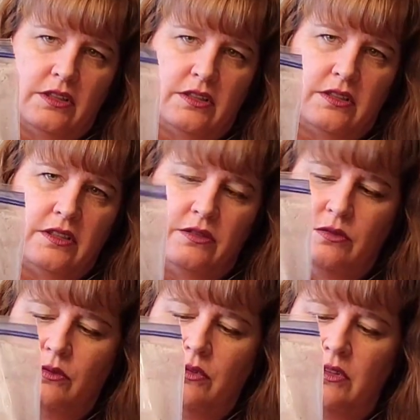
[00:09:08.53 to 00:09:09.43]
It's
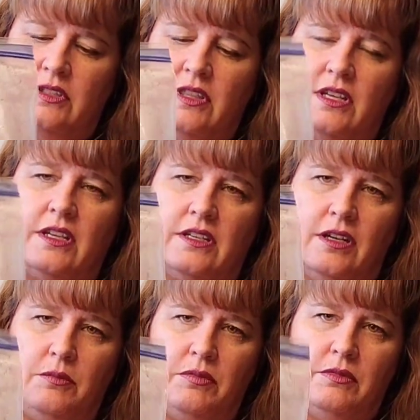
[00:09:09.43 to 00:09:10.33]
thickened
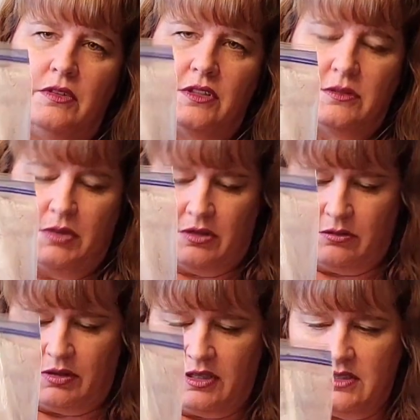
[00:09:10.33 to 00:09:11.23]
up. Looks about
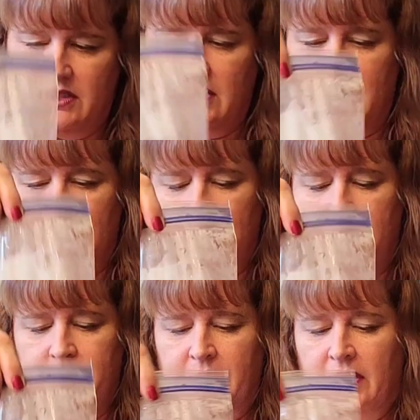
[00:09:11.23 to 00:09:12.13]
the right
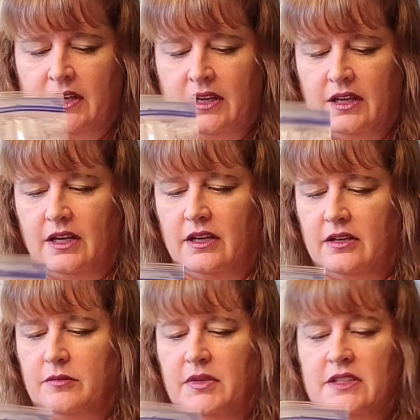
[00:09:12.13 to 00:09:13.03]
consistency.
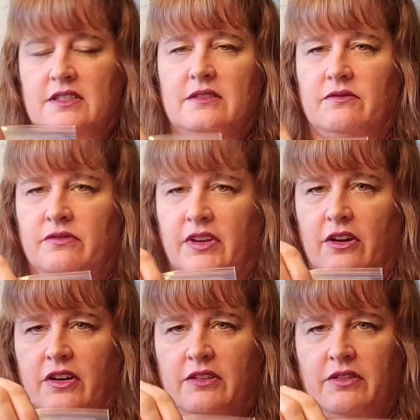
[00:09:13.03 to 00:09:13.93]
It's
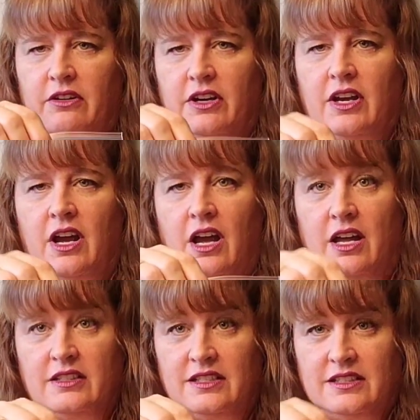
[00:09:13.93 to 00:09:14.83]
very, very
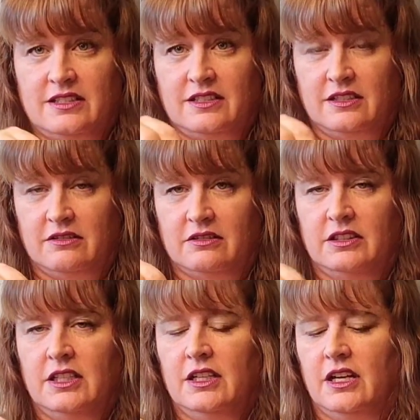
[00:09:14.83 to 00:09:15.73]
hot still.